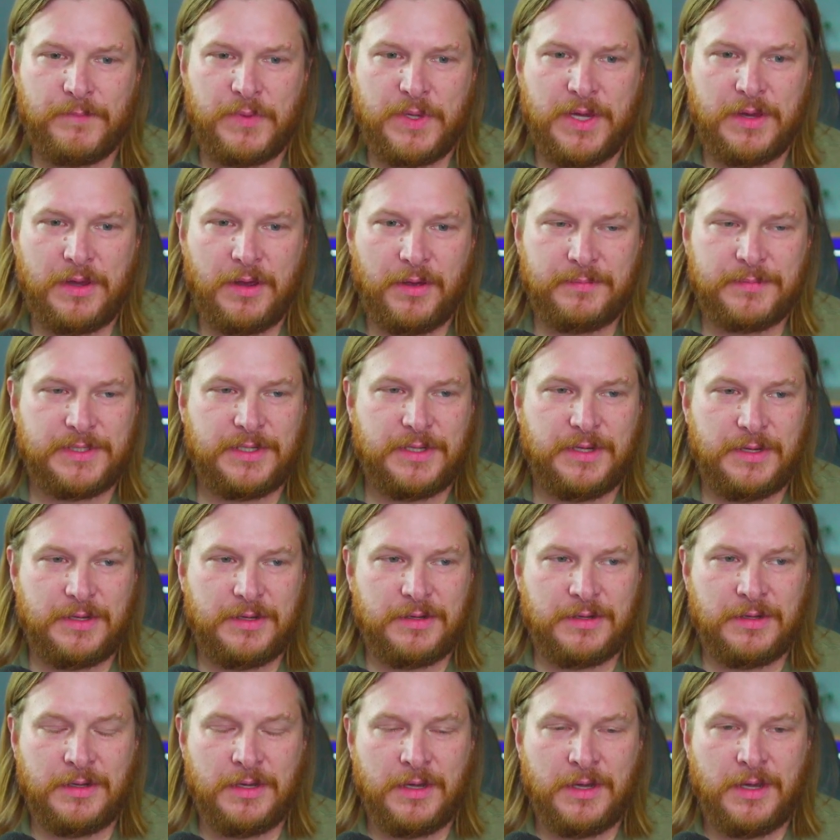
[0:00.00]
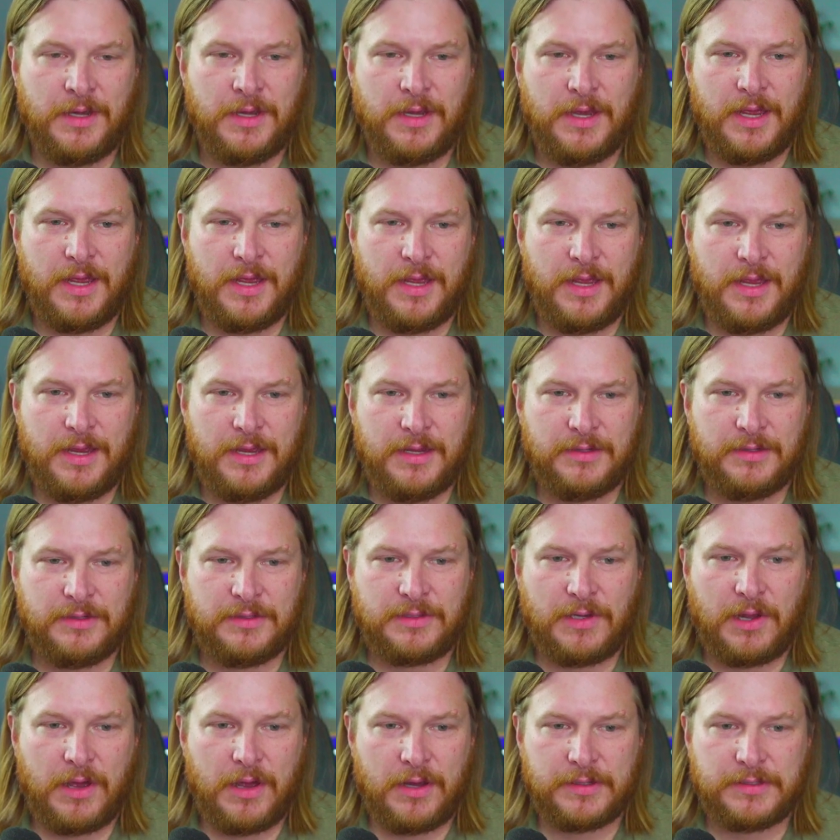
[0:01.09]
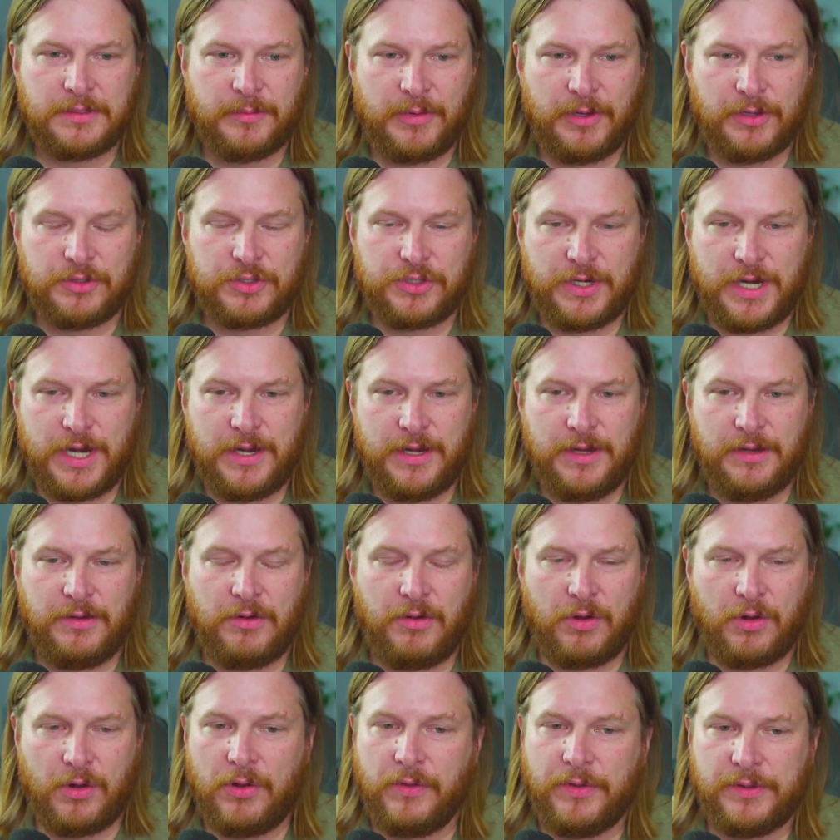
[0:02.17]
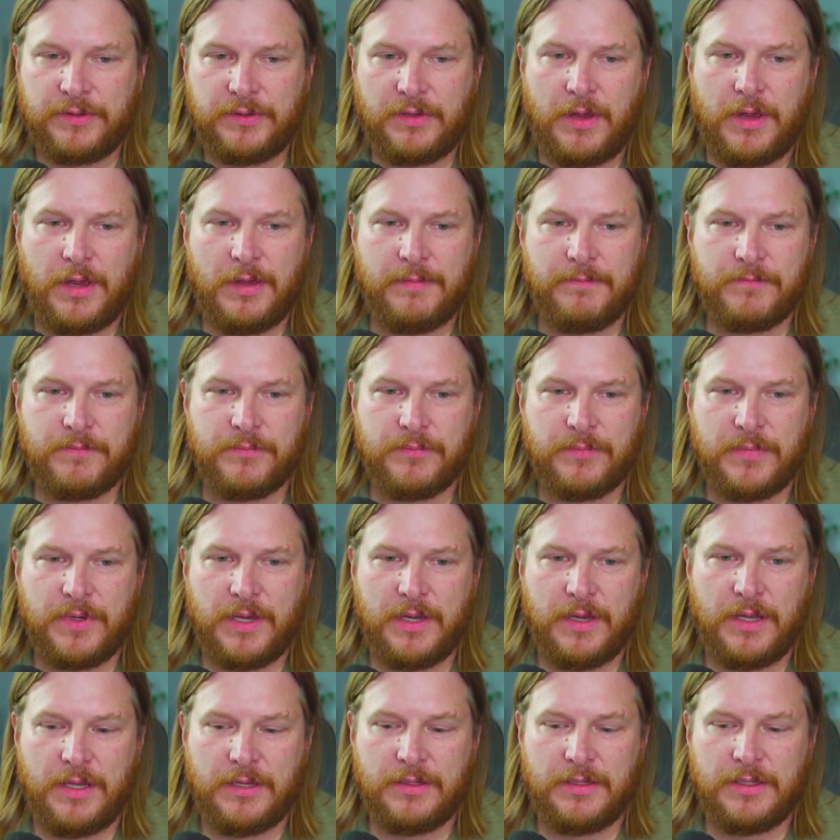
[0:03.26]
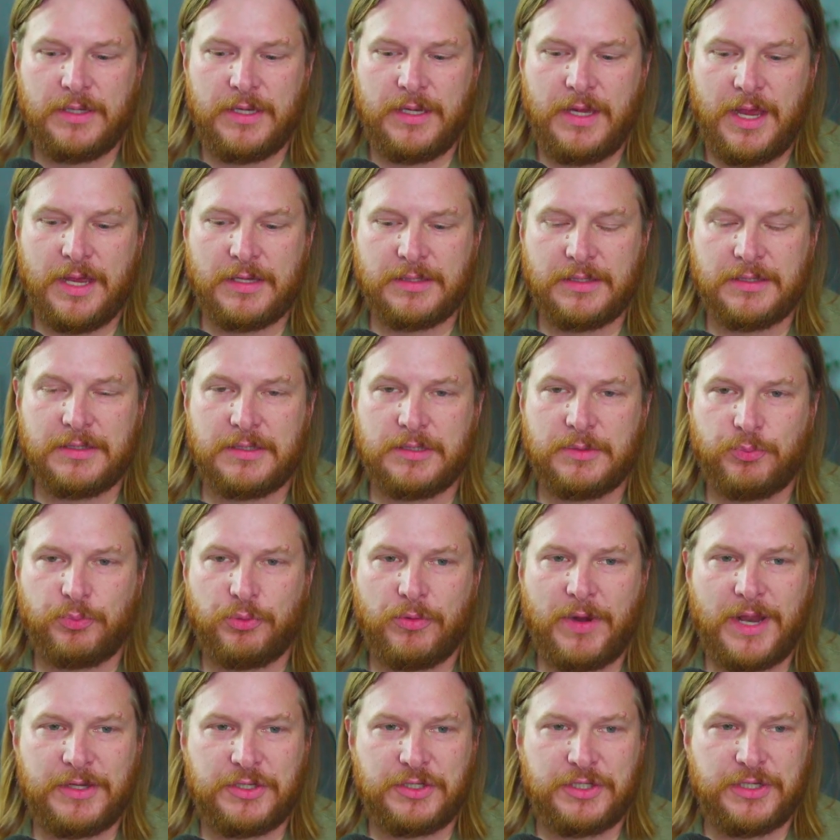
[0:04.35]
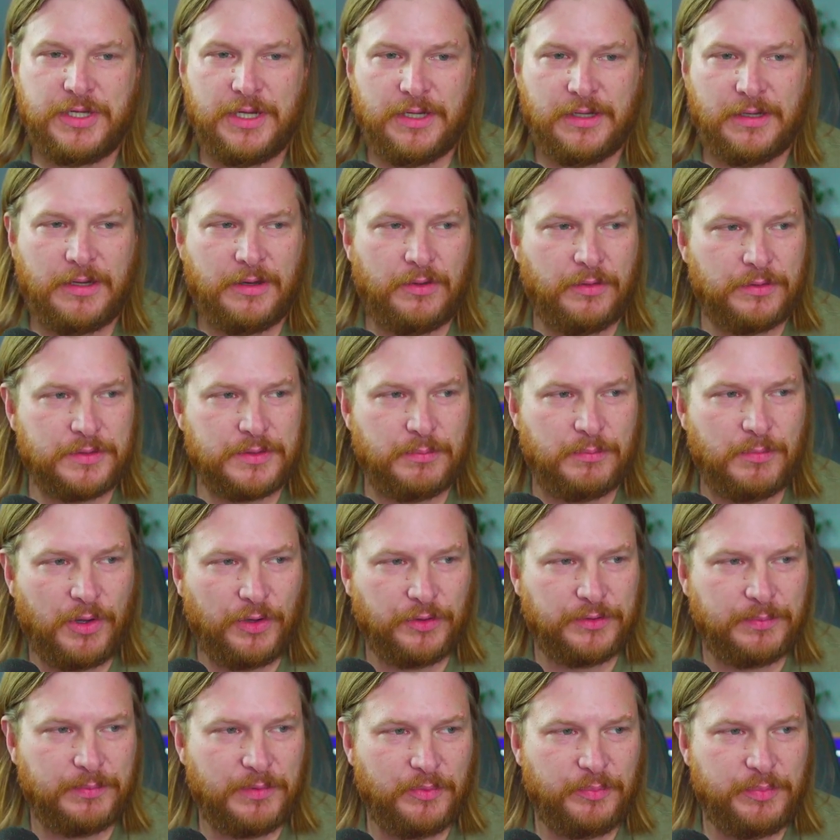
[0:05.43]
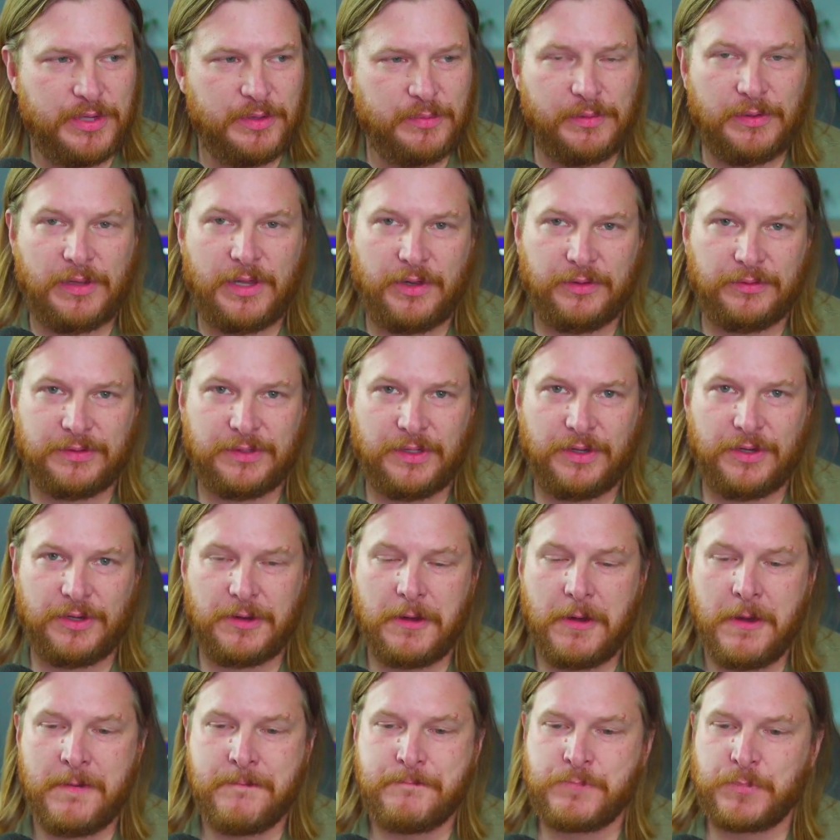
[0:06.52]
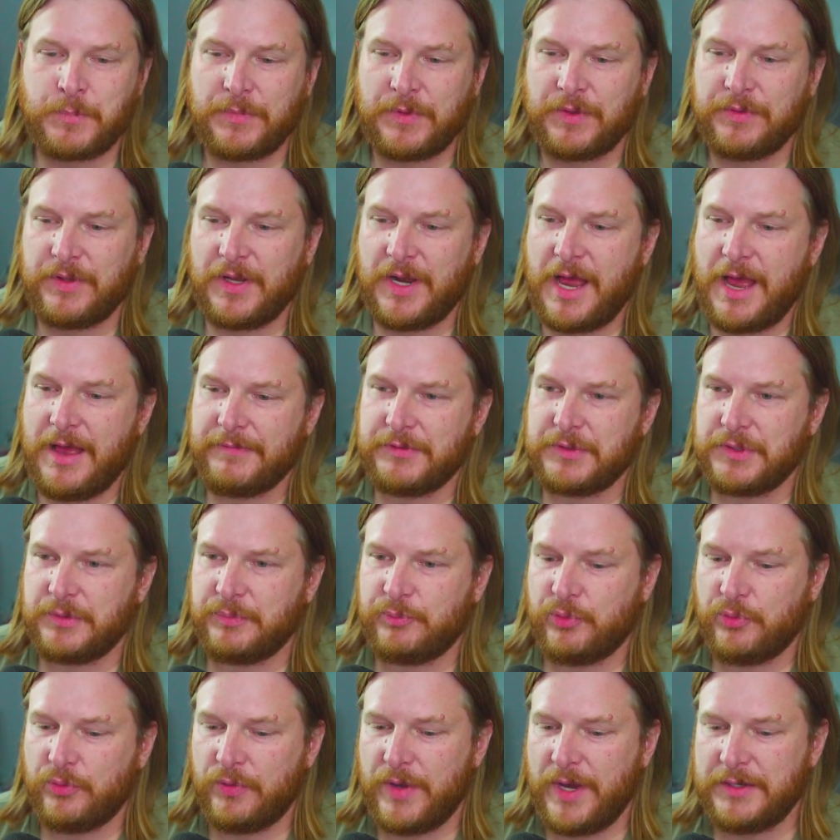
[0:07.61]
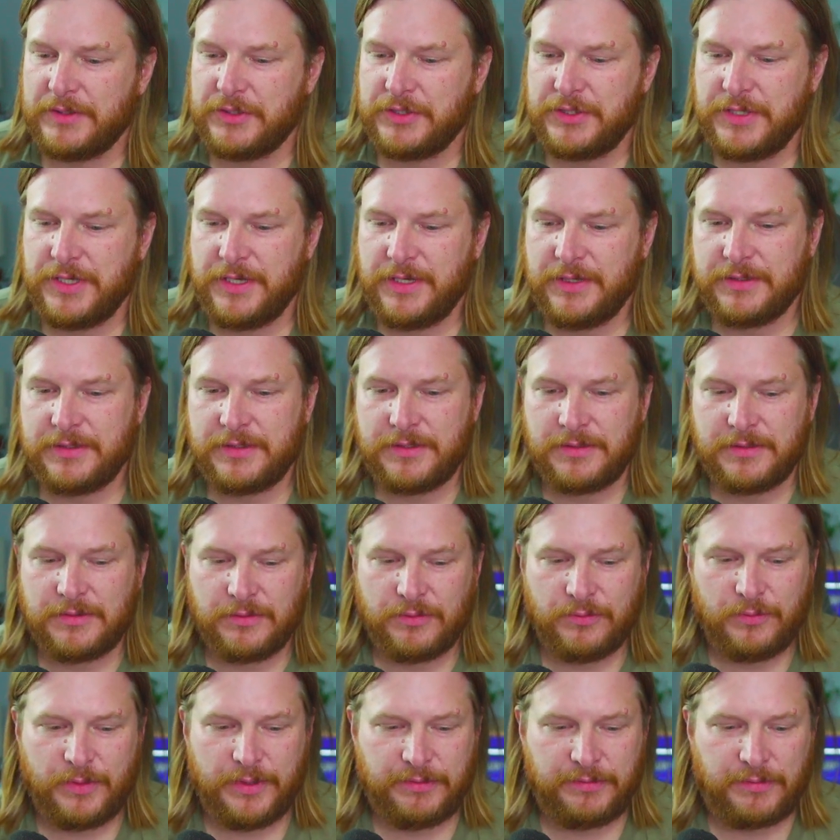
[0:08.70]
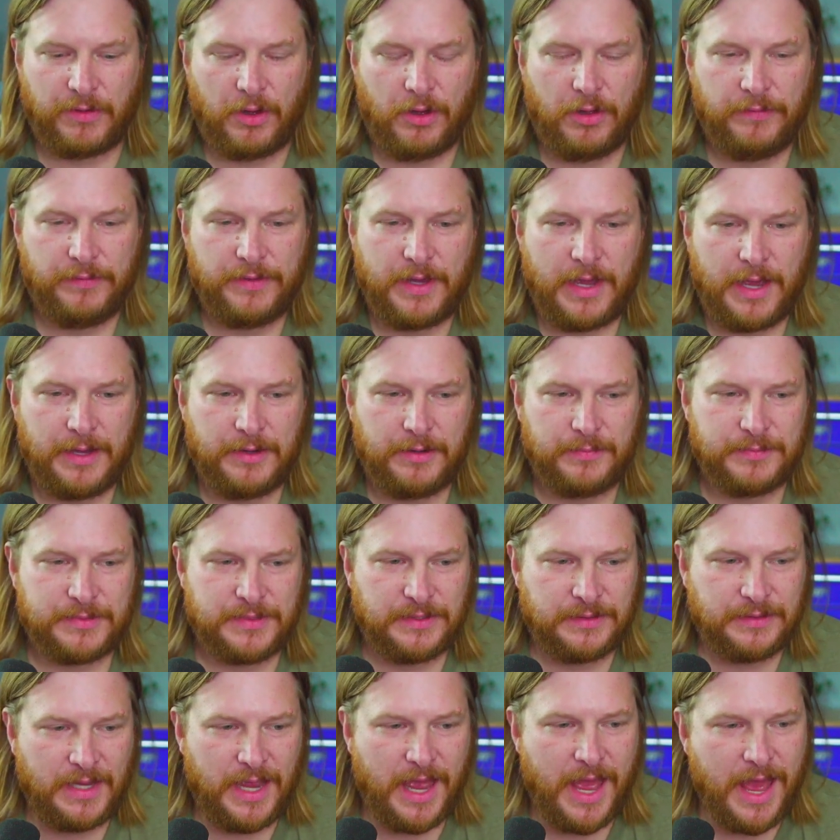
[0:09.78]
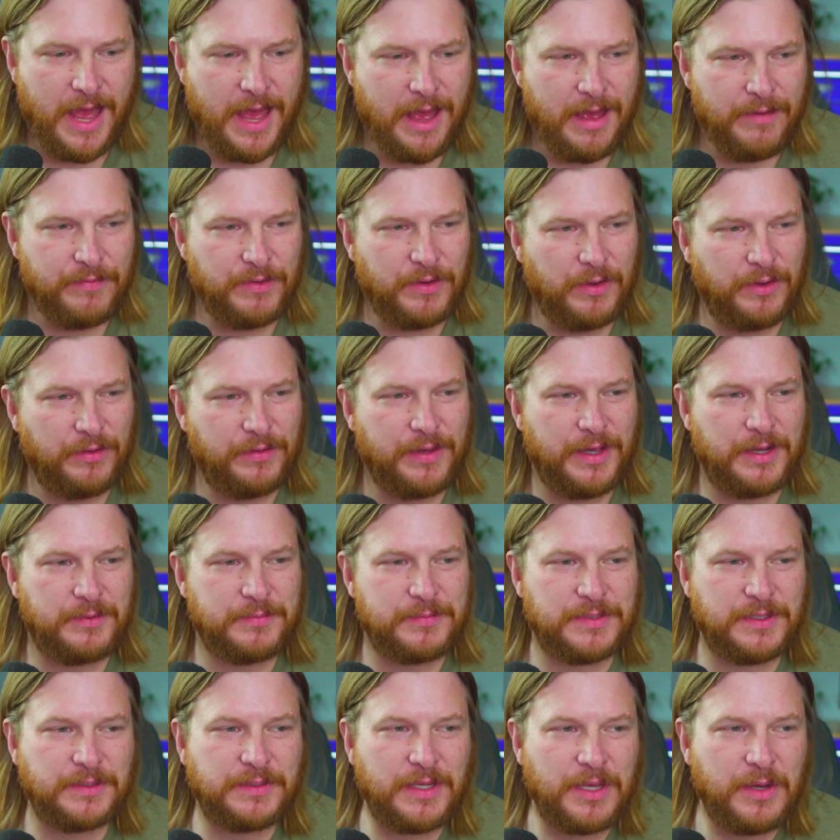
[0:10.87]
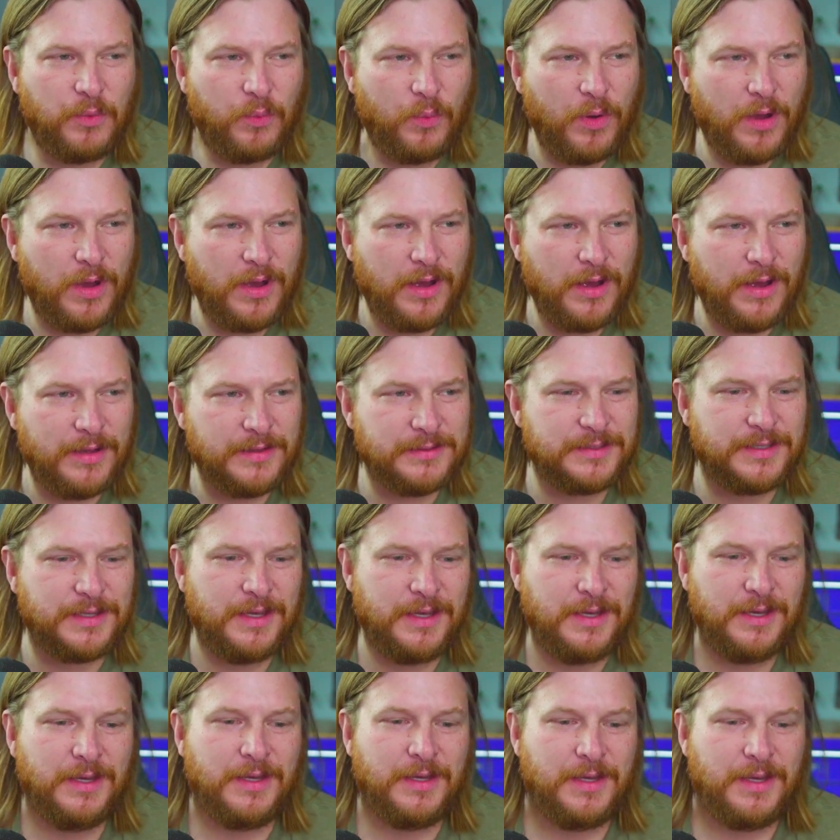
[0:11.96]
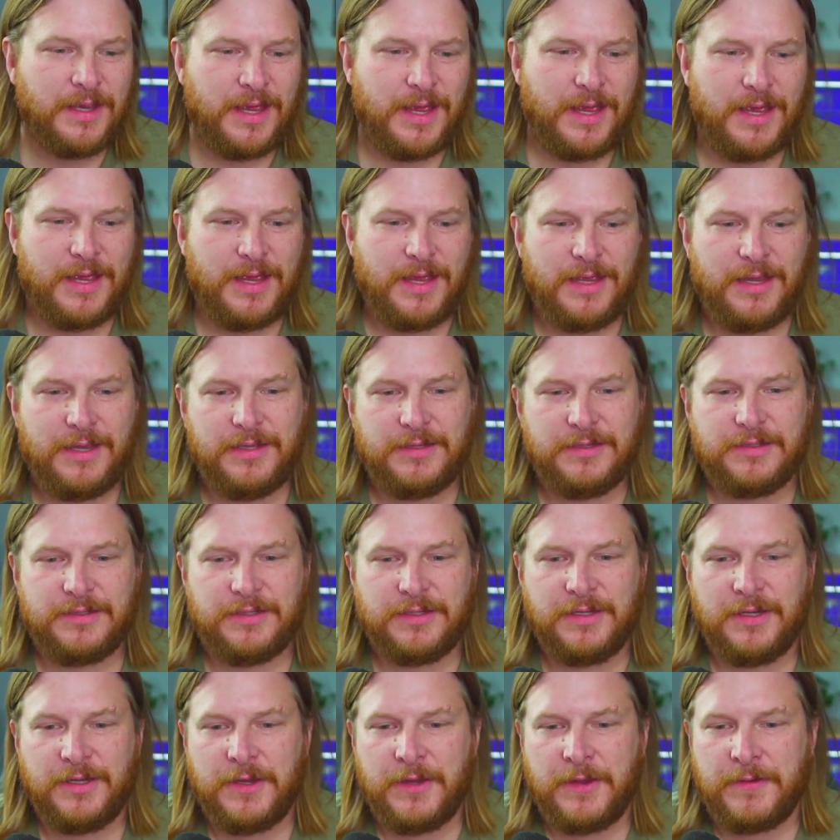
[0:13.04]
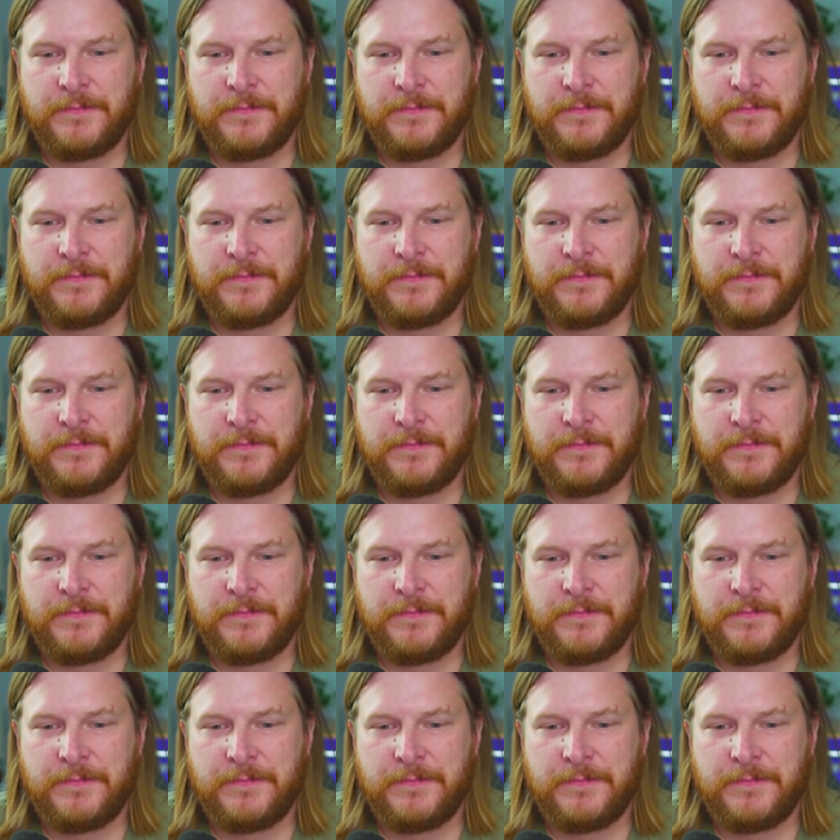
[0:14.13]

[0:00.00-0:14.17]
He comes in and talks about trading all the time, and he has a spreadsheet, and I know there's multiple people out there that have spreadsheets with all the items that they have and all the items that they want, and